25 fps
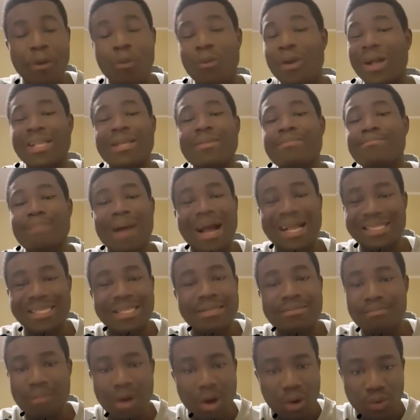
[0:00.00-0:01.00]
when it
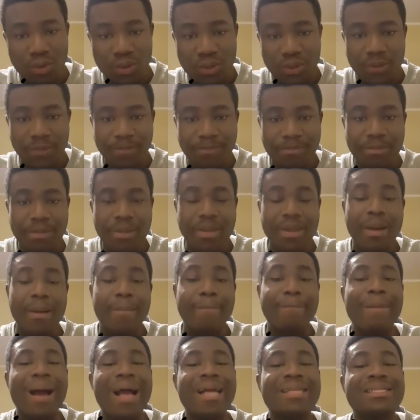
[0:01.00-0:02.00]
mattered most.
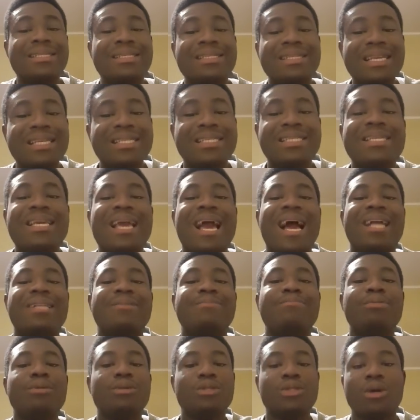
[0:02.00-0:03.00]
Man City
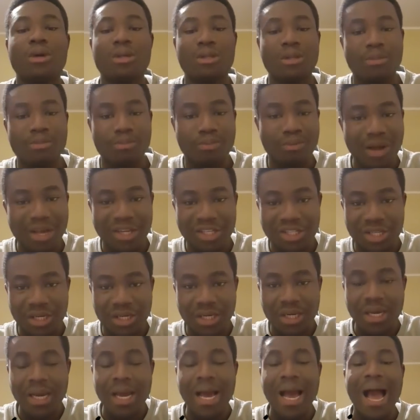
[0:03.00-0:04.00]
had put on the
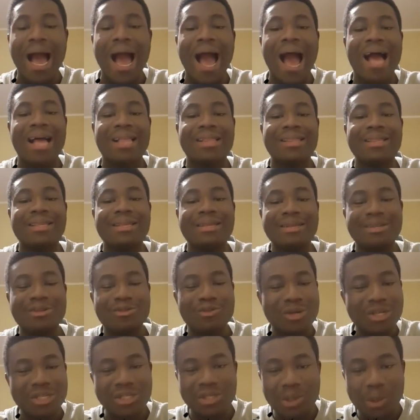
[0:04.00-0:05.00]
pressure, and
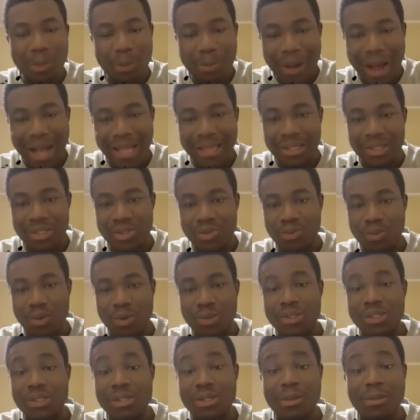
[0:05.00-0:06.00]
Crystal Palace
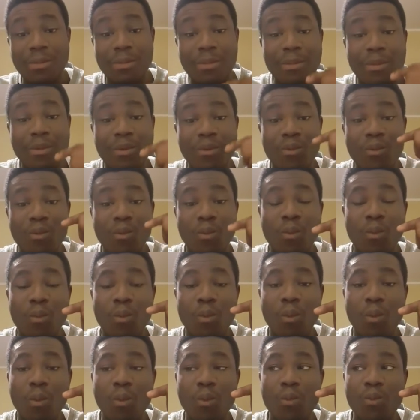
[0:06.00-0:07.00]
was
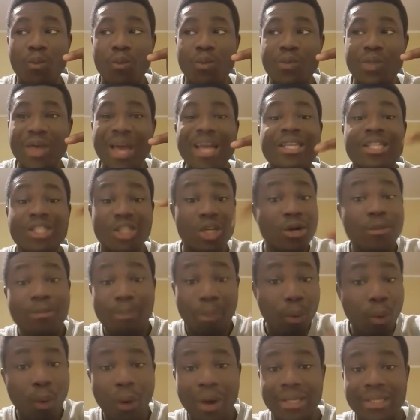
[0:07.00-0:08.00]
they took
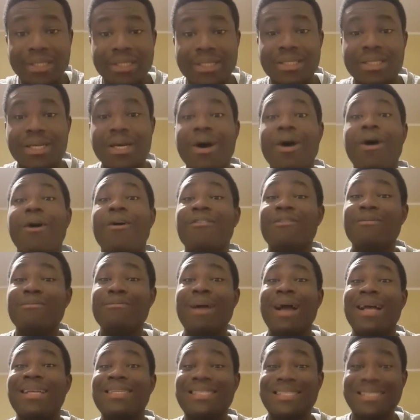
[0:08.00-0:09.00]
points off
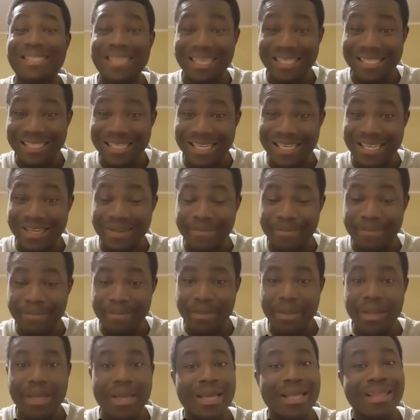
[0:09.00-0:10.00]
Man City.
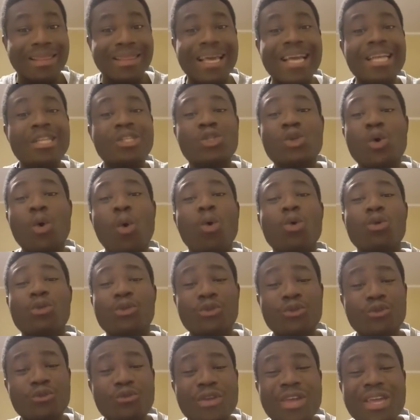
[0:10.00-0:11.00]
They
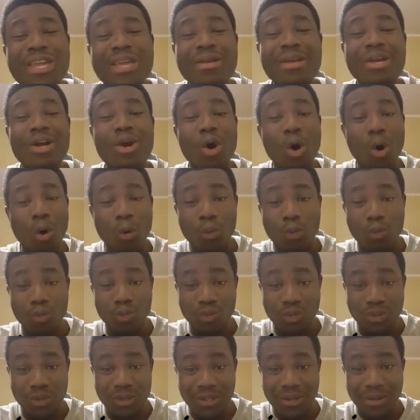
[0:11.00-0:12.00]
scored three
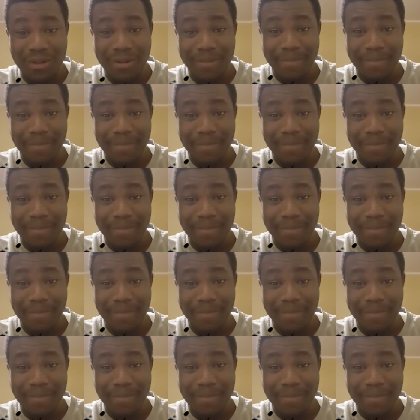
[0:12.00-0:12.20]
goals